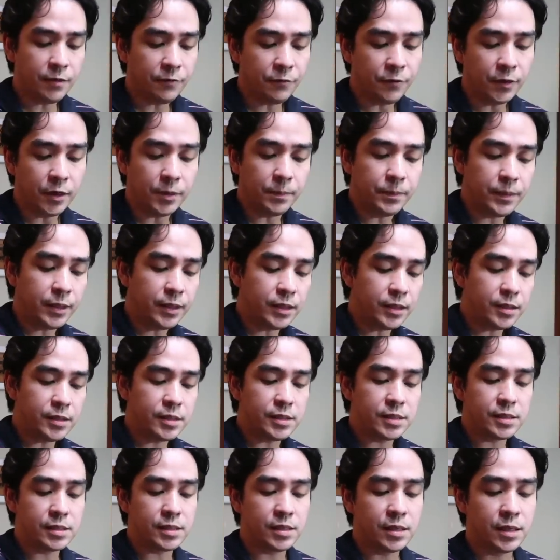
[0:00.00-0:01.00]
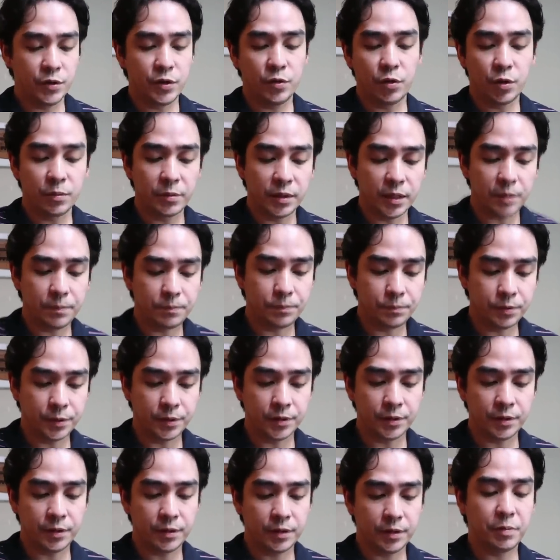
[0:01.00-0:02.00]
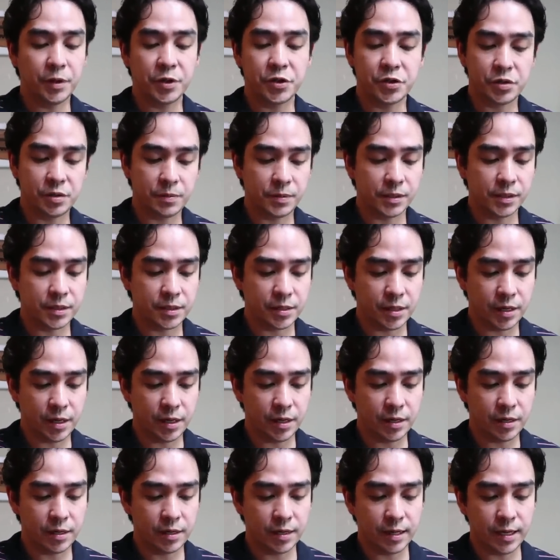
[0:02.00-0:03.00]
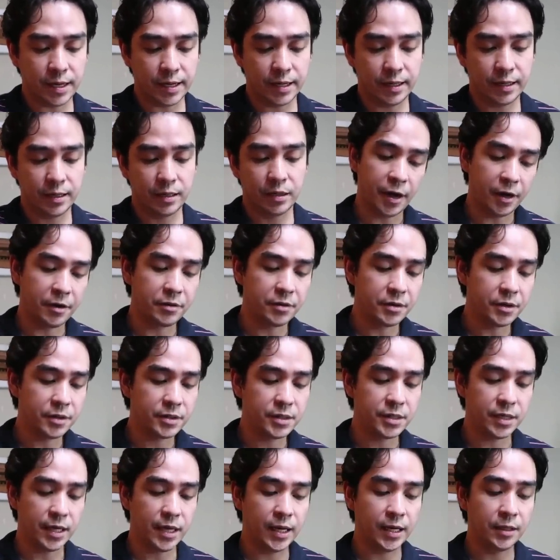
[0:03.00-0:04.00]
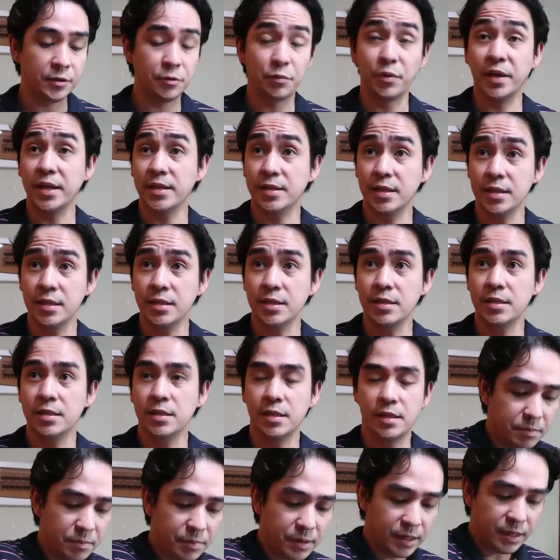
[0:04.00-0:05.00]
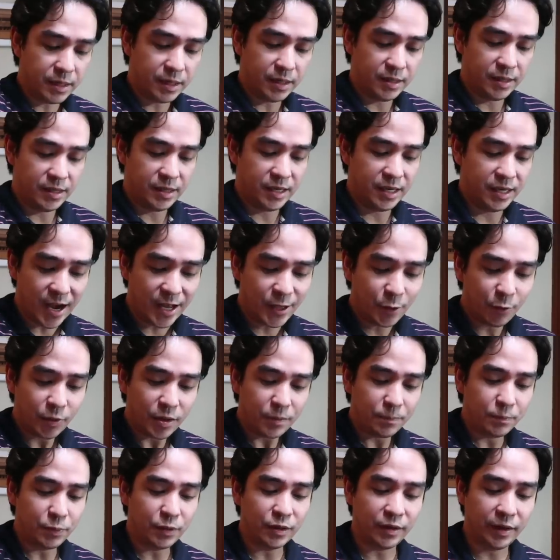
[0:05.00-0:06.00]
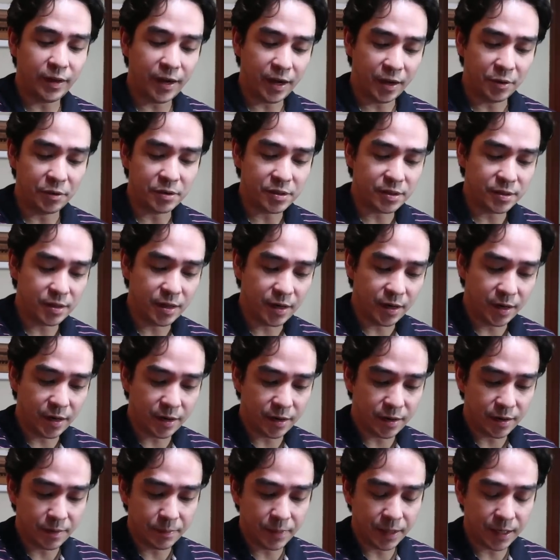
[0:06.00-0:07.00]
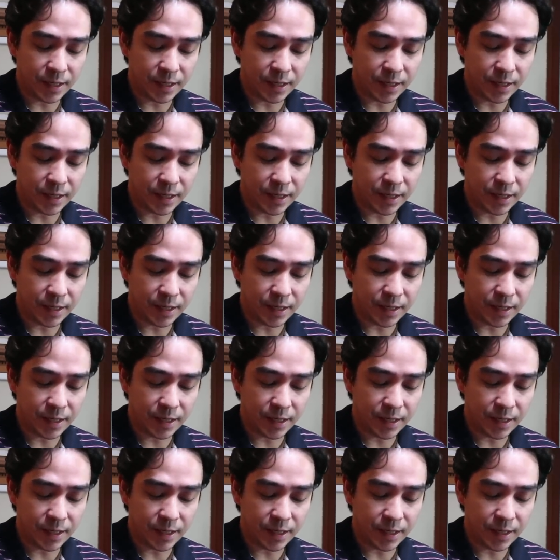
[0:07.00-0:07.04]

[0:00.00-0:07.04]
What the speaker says: In the Philippines, we normally put vegetables here like carrots and raisins. But I don't want to put carrots here